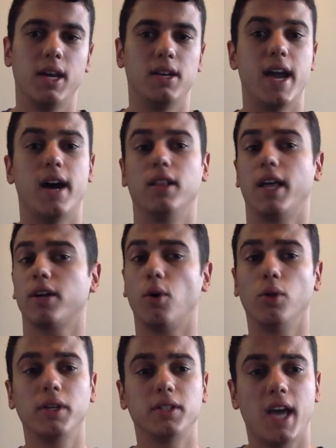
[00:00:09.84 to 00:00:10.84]
Now, like
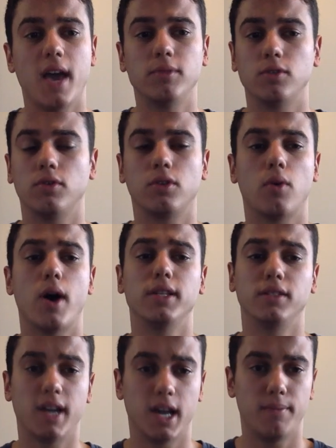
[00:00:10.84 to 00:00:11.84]
all exams, it requires
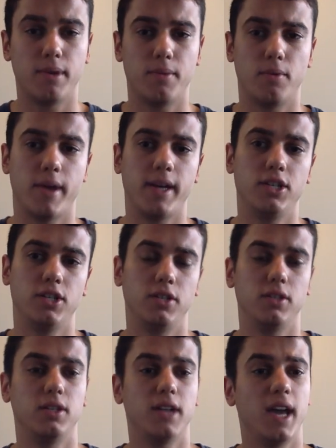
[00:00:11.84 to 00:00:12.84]
a ton of preparation.
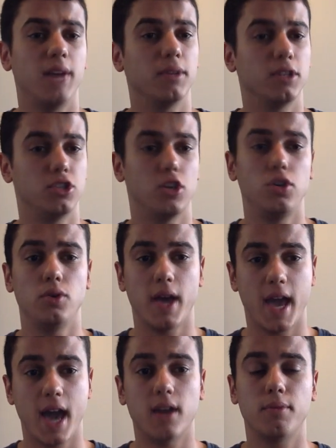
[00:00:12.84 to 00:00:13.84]
Today I'm going to show you
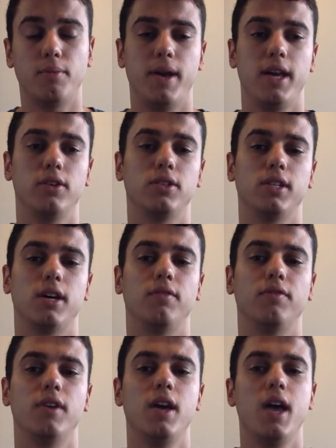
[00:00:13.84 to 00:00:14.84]
how to prepare
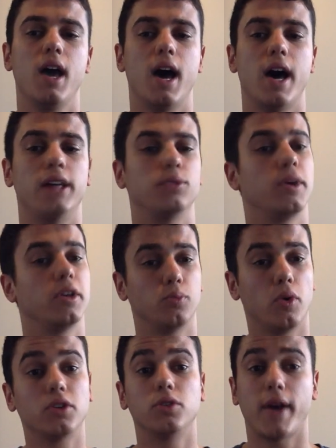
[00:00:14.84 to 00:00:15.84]
yourself as well as
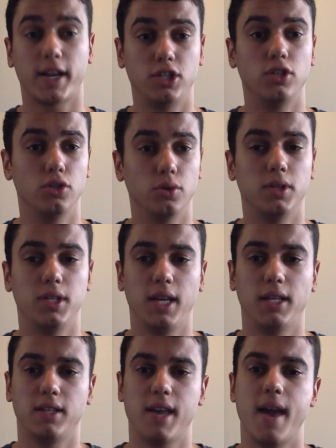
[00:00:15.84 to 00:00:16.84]
what to actually do in the
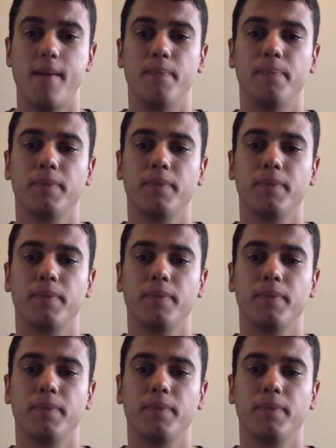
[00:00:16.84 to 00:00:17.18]
exam.